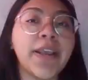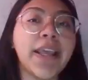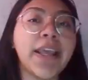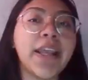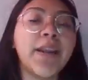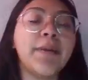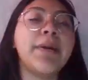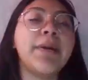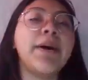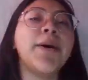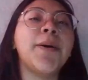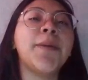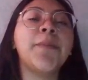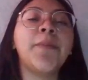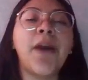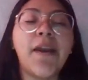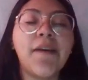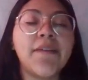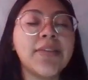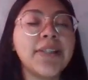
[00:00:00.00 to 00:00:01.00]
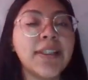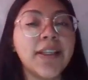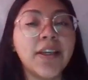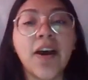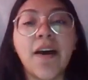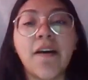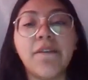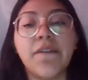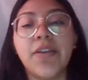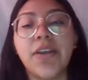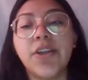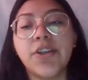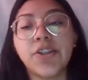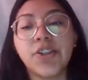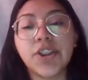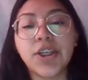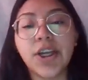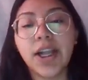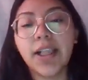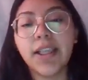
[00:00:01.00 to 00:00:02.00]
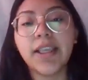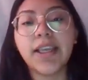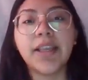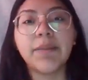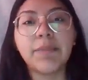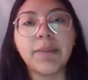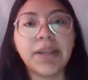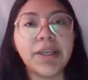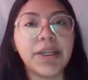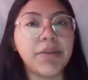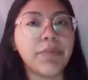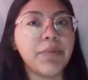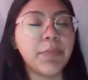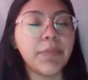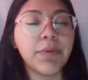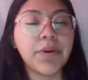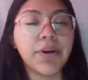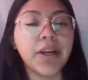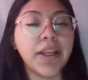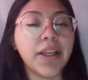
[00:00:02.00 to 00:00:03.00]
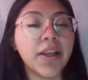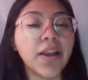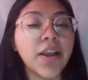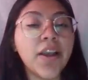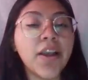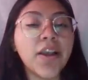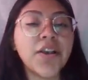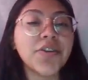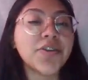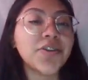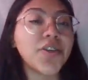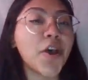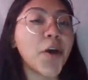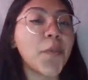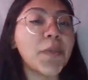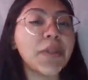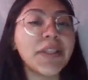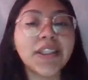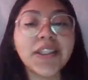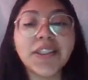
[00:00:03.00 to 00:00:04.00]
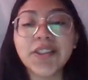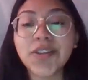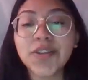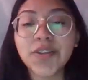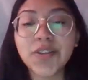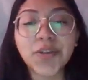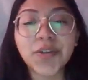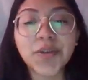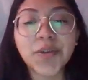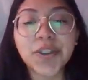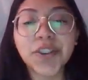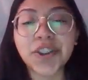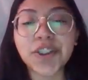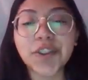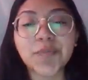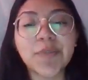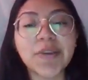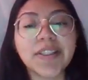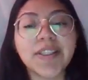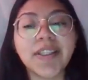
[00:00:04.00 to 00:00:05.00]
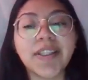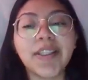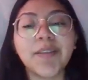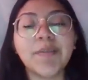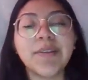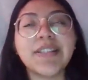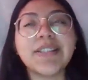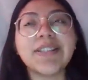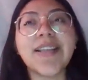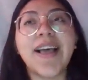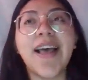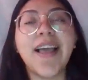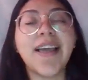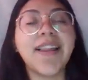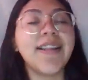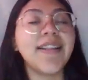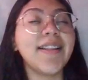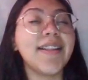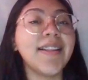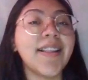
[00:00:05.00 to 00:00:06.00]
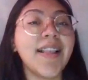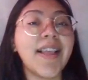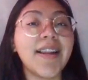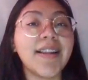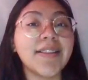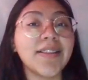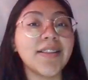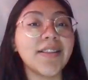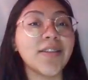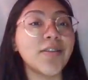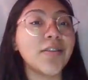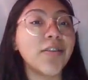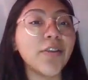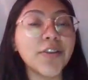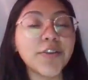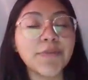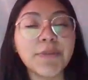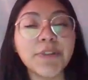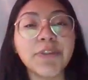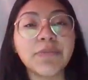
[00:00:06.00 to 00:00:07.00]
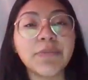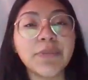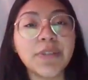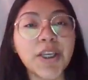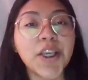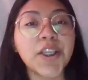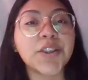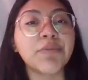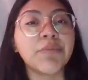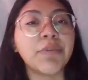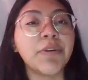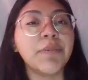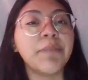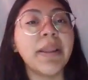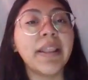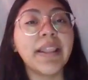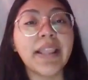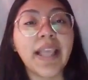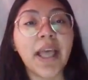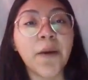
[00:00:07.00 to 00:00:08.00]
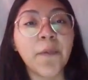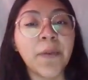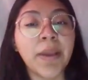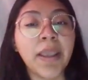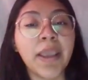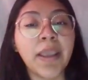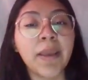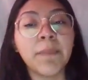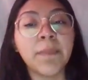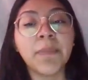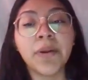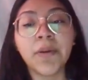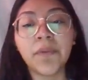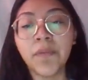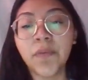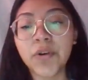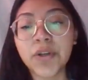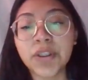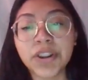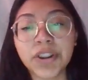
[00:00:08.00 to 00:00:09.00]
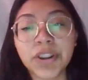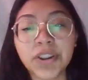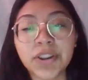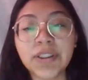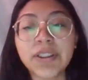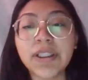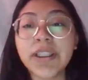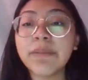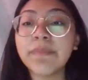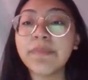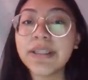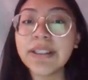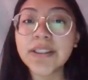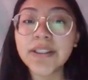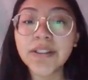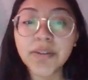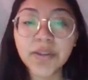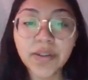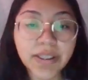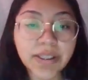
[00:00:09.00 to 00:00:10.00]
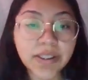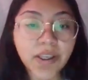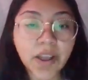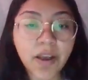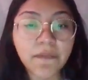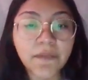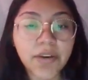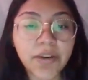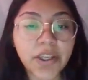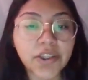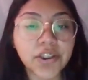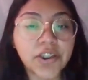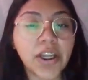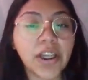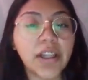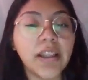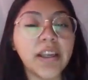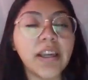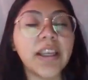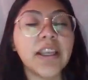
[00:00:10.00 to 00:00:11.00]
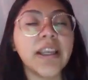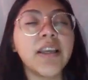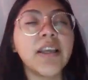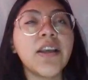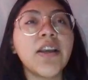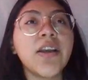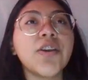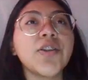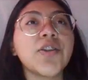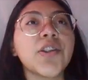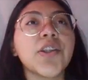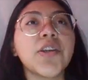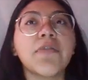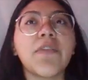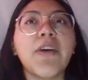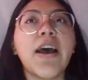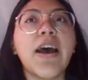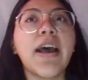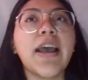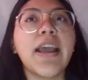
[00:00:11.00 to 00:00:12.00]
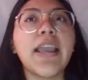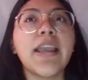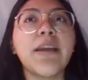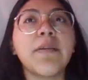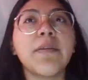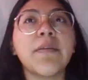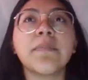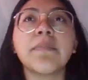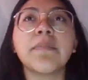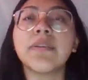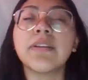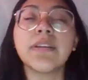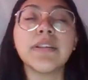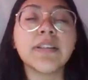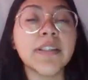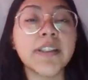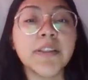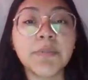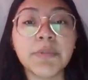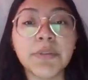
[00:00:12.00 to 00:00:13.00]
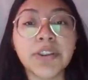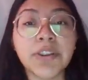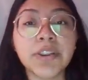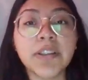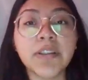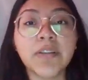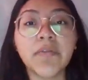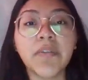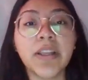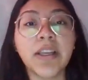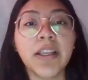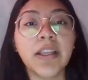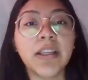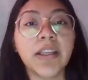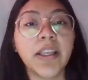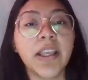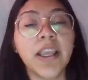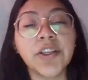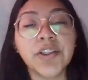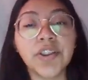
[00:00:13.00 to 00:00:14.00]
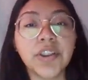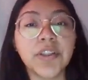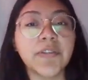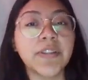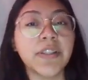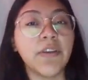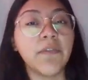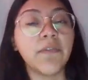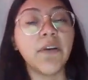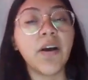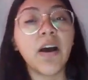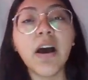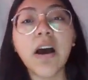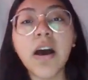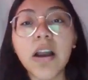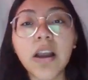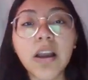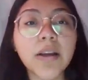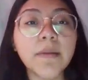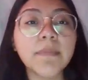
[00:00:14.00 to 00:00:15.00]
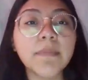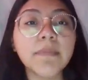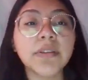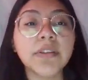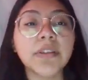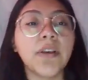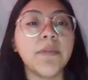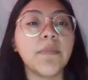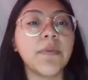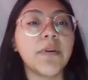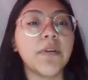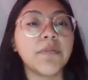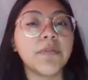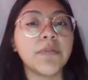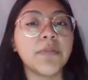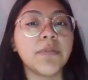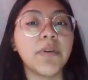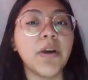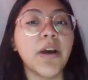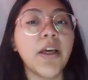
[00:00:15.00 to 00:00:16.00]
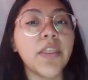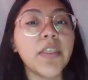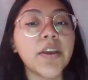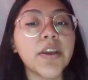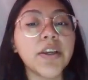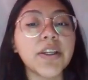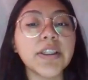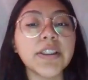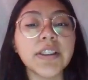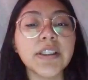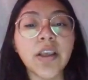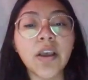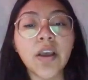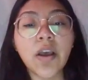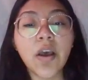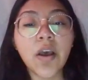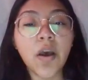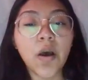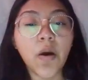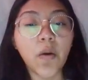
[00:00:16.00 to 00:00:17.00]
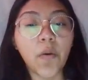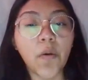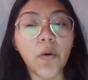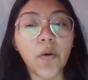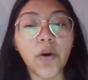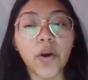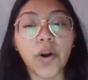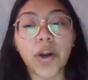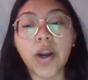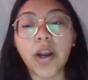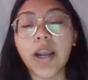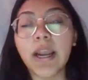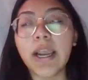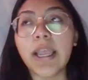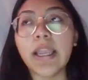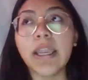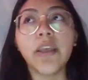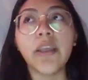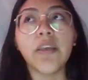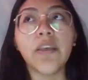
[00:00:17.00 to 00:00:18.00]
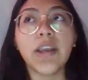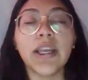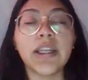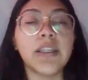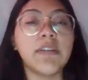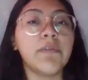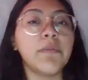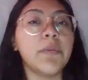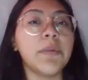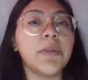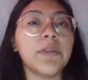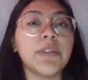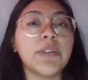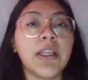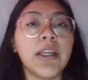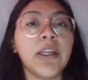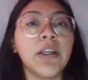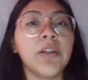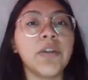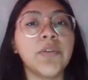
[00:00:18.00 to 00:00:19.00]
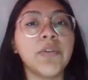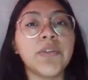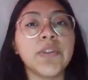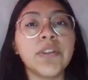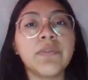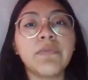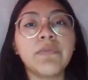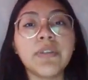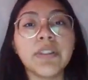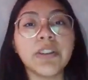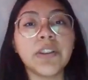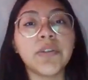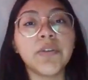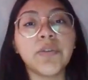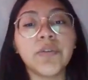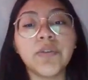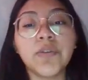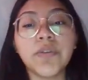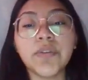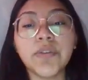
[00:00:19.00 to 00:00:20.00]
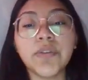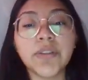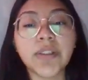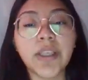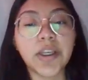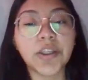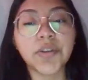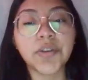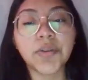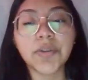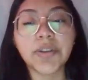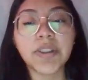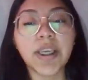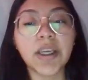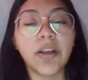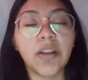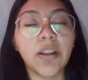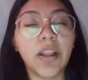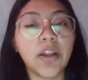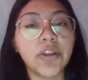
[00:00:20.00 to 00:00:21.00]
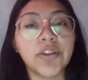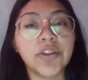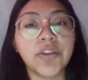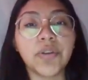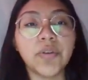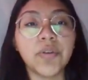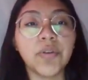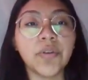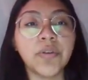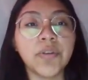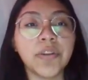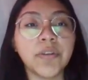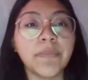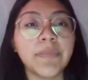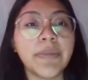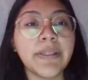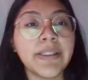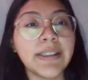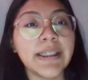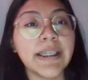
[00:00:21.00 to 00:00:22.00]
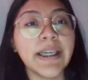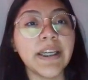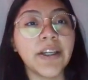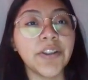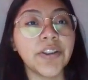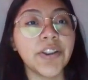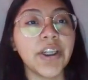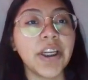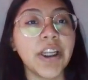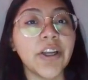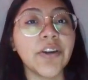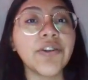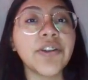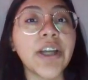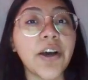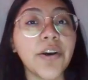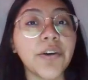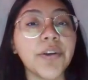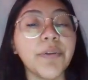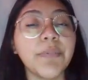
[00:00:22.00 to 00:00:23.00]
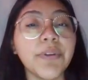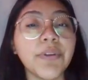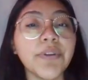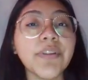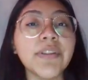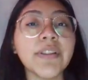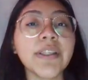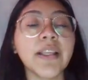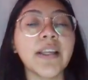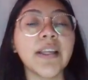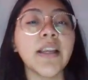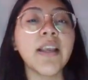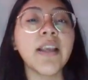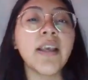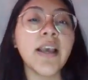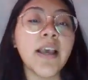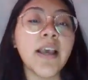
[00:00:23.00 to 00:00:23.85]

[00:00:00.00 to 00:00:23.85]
again about privacy and confidentiality and mandatory reporting. So, with this too, it just basically means that anything that is disclosed between us will remain that way. But of course, there's limits to this confidentiality. So, if I am suspicious of any indication of self harm to others, or any other kind of abuse that includes physical, sexual, psychological, domestic, elderly, or child abuse, then